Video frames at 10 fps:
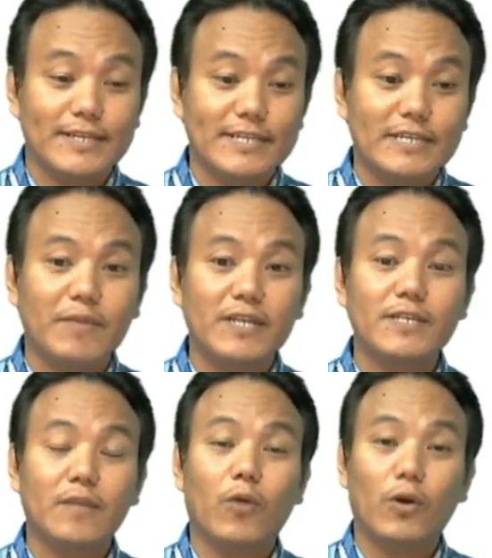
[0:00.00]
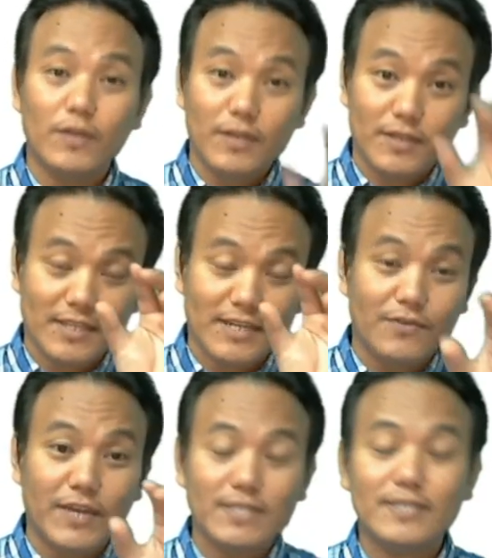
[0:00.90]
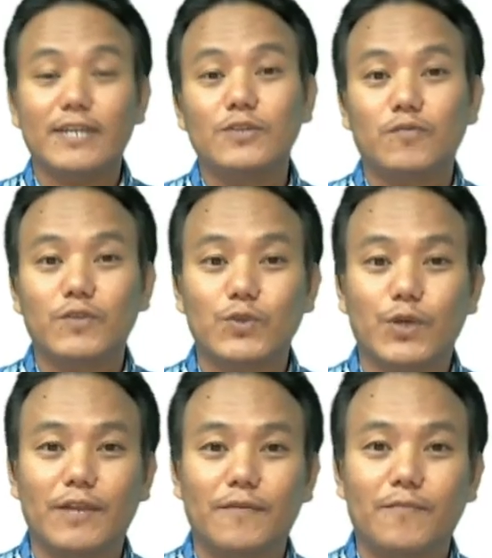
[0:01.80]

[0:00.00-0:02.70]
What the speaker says: depends upon the grain size of the soil.